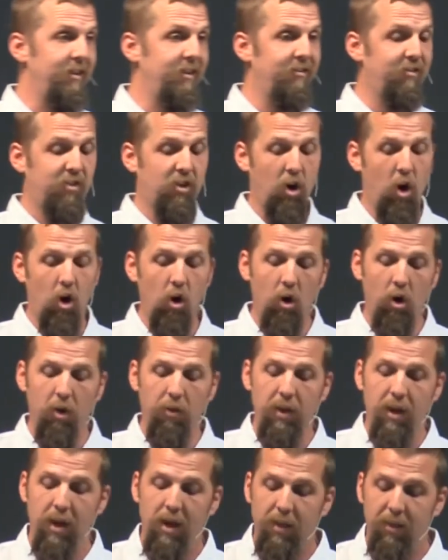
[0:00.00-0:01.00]
is
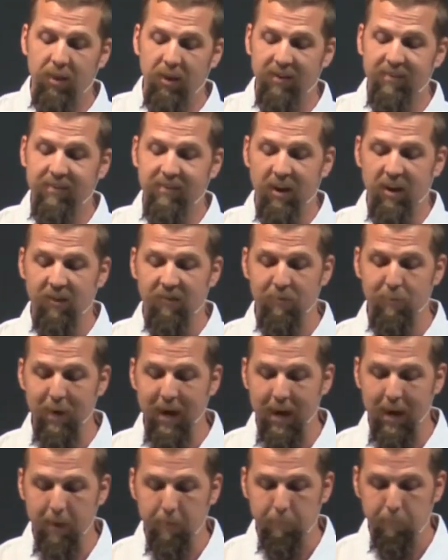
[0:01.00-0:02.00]
called the Son of
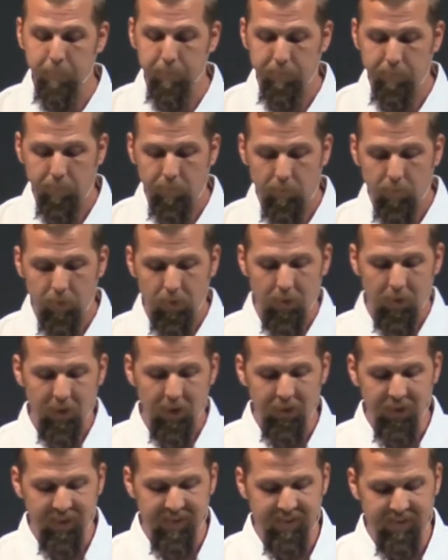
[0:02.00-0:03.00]
Man.
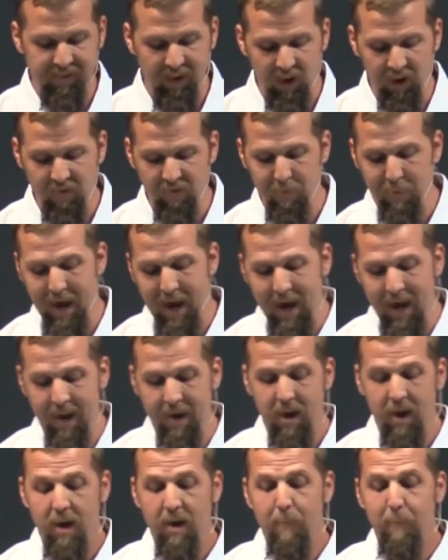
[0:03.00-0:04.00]
The Son of Man
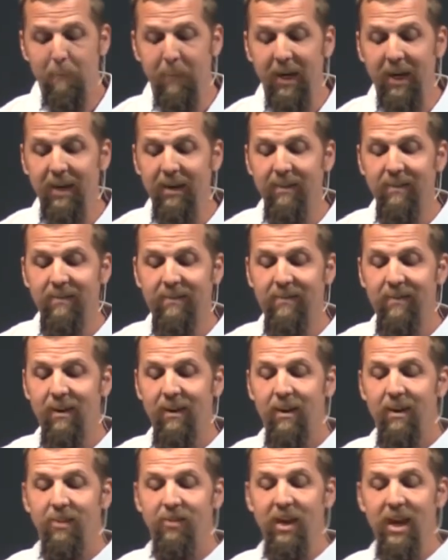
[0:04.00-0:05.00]
means
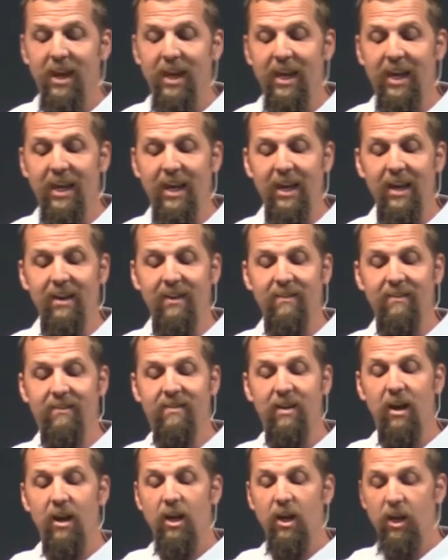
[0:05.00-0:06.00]
that he
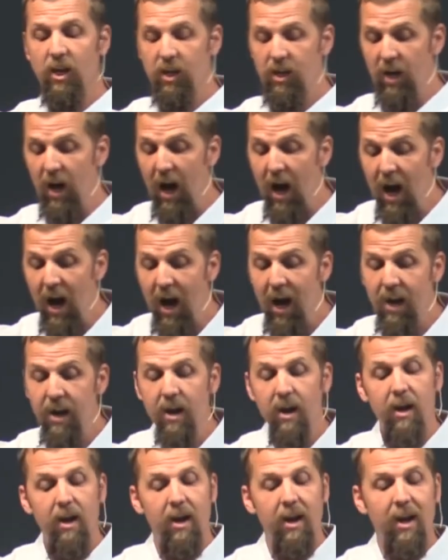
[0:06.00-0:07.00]
is God
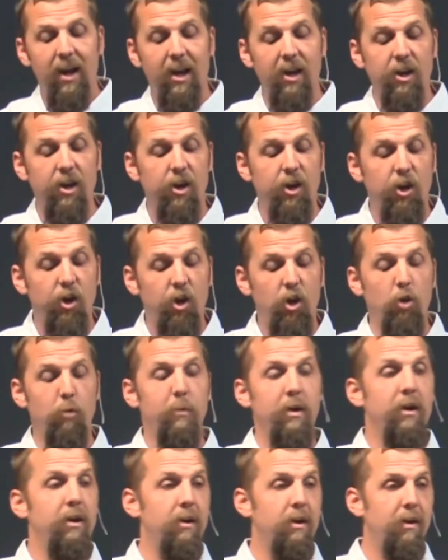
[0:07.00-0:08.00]
in
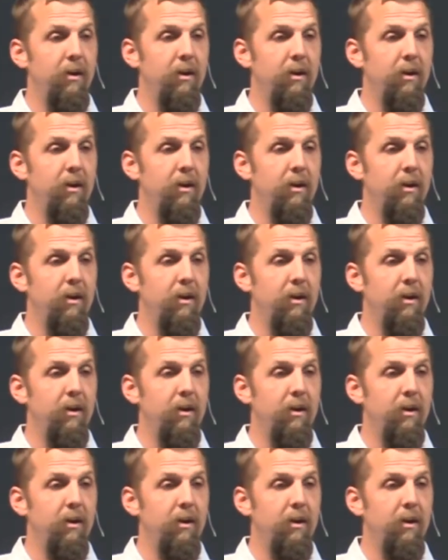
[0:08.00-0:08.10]
human,